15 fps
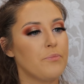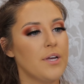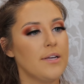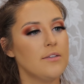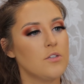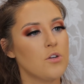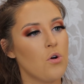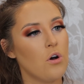
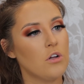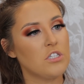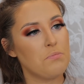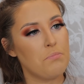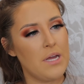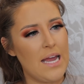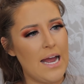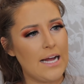this is
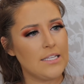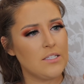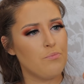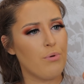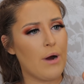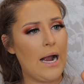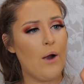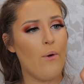called PS
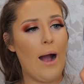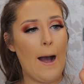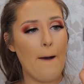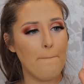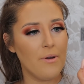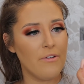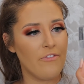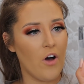Brow
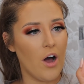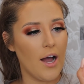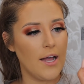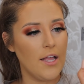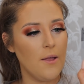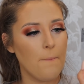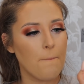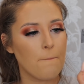
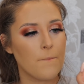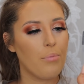Amplify.